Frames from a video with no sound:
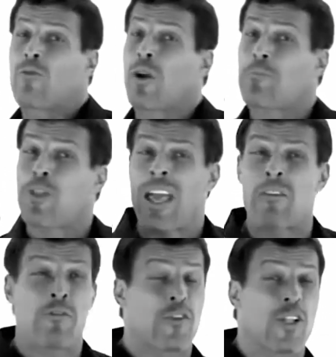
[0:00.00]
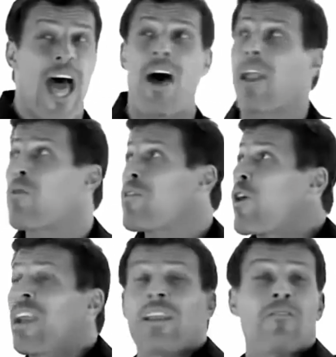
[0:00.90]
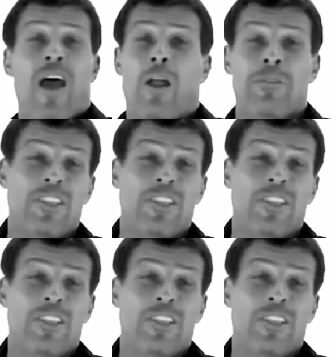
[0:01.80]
we're playing full out and we've created an environment